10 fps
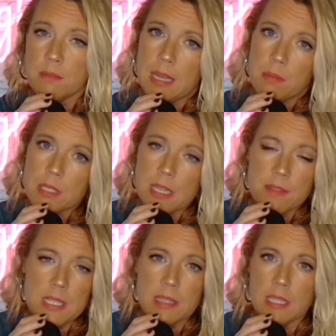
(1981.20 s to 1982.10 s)
Some
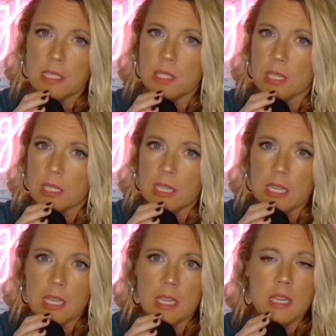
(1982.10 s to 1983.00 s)
neighbors have said that he took a
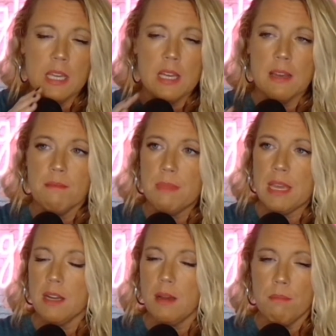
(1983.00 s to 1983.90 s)
knee,
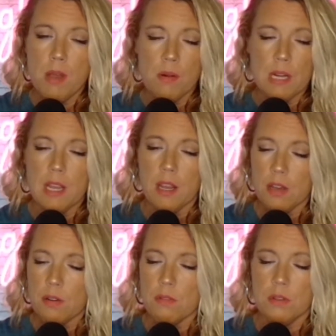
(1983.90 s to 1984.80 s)
made a moaning,
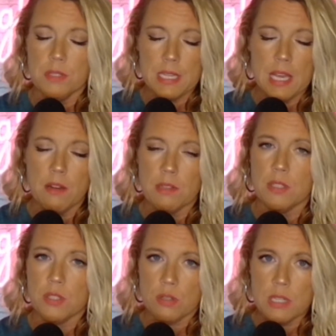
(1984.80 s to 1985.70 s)
guttural sound,
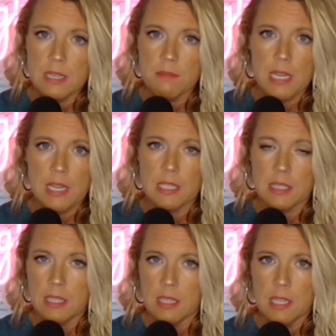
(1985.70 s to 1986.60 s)
and screamed, as I
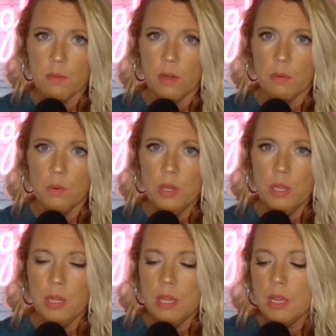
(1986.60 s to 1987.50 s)
think anyone
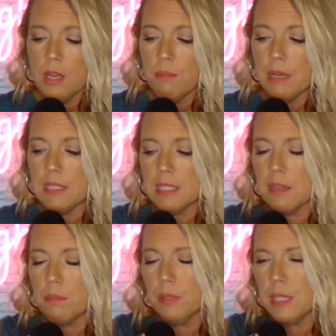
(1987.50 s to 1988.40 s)
would. But
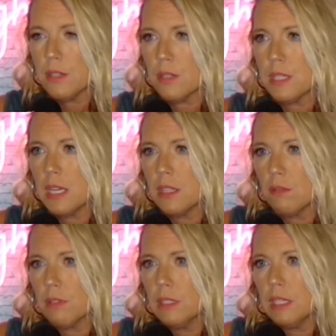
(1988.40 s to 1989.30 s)
instead, police are saying that
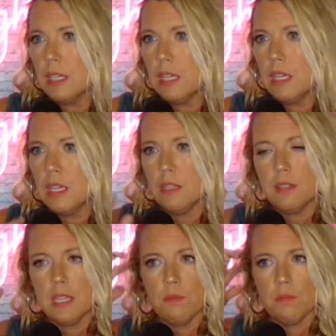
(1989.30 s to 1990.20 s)
really he
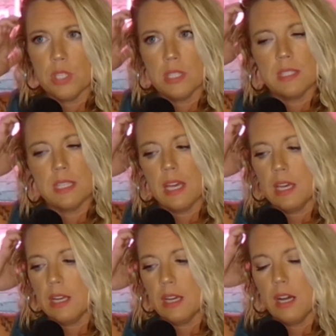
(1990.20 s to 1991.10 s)
then just
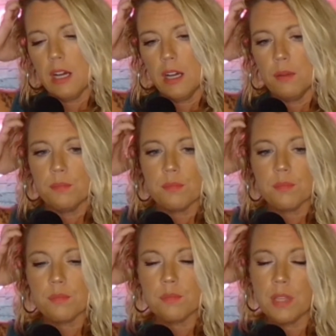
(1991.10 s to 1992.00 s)
said,
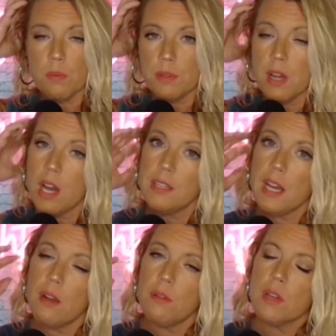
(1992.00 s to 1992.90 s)
"They're with God now."